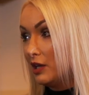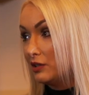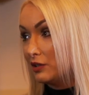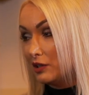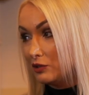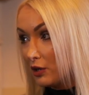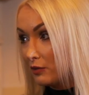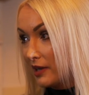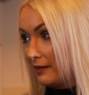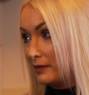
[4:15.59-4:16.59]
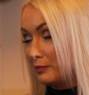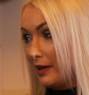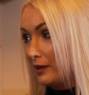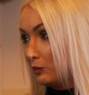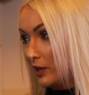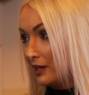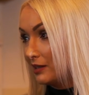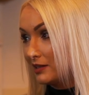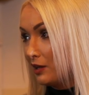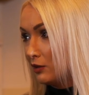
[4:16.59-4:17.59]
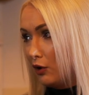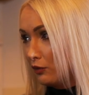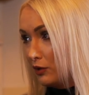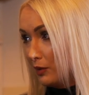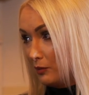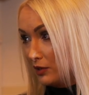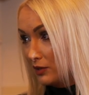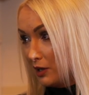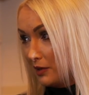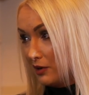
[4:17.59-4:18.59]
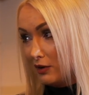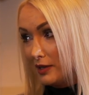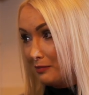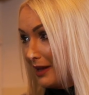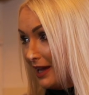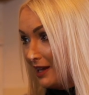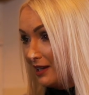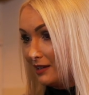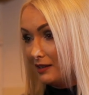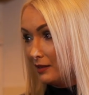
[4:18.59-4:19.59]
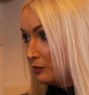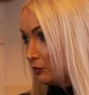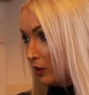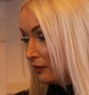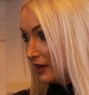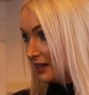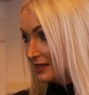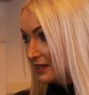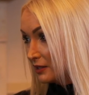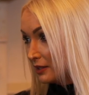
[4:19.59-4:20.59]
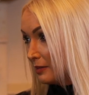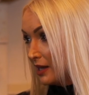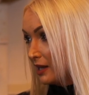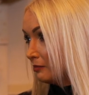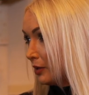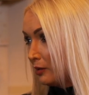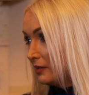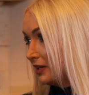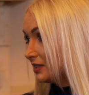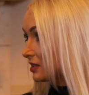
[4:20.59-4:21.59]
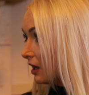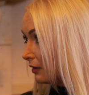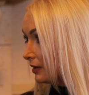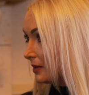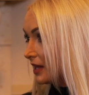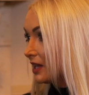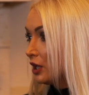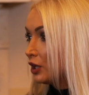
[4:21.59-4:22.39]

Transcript: so that you don't have to spend weeks not knowing what's going on, in pain, worrying, is this going to be permanently scarring me?